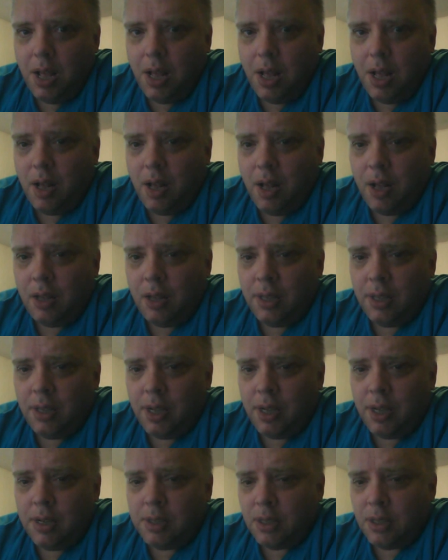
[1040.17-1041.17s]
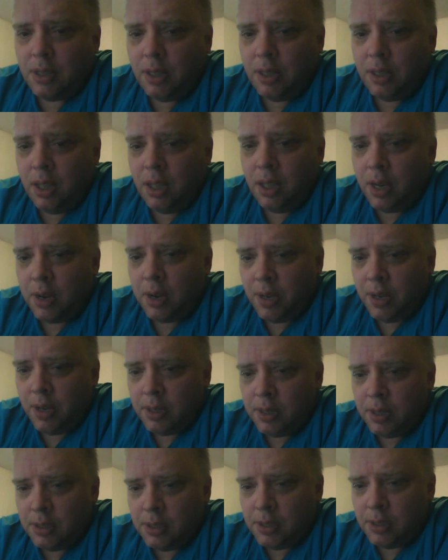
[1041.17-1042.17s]
Oh, that is
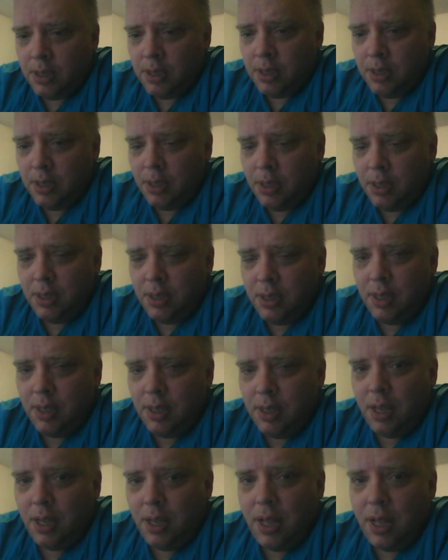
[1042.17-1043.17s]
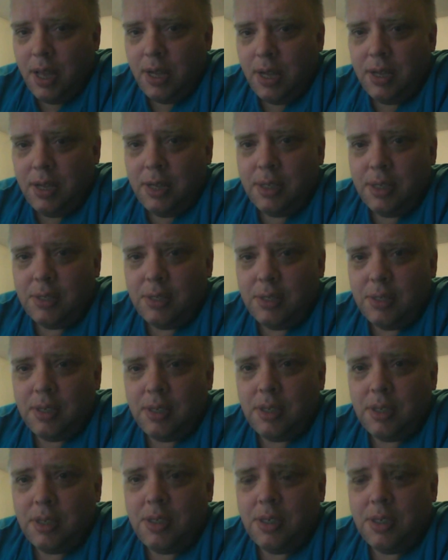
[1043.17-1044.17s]
hilarious. That is
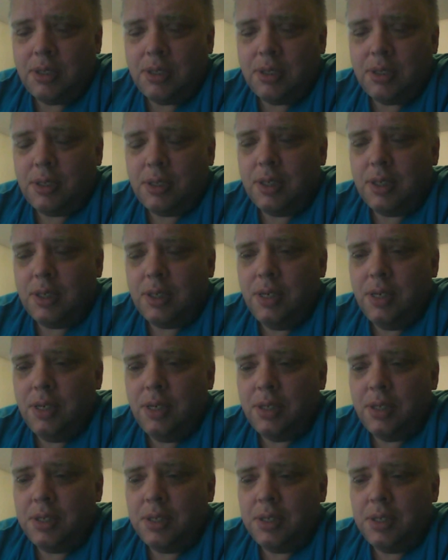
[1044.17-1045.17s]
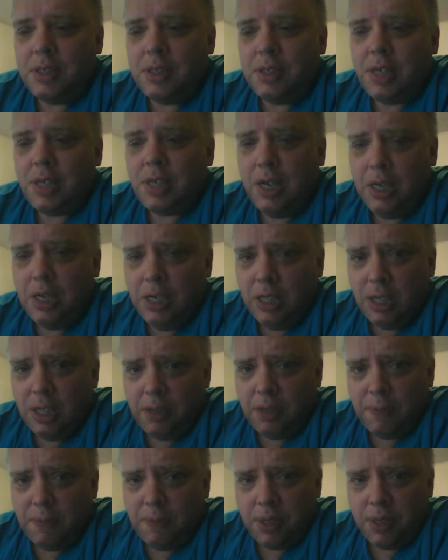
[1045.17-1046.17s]
just
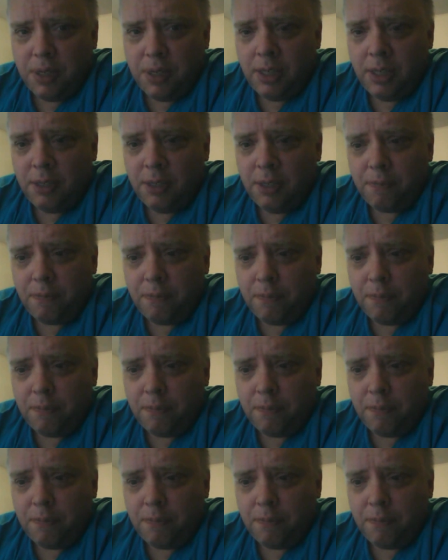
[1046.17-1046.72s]
insanely funny.